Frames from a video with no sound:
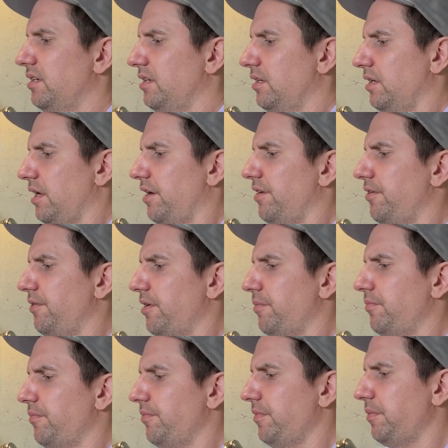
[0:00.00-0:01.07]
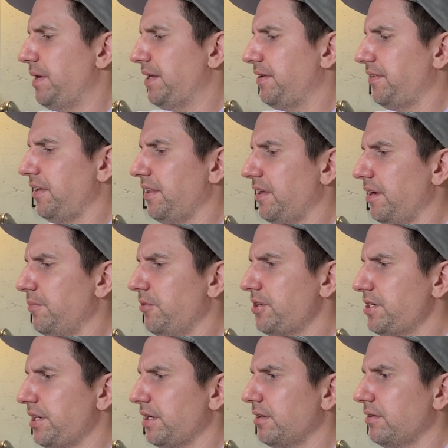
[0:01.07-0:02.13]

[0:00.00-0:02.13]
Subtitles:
don't know what I'm about to say that I'm wishing.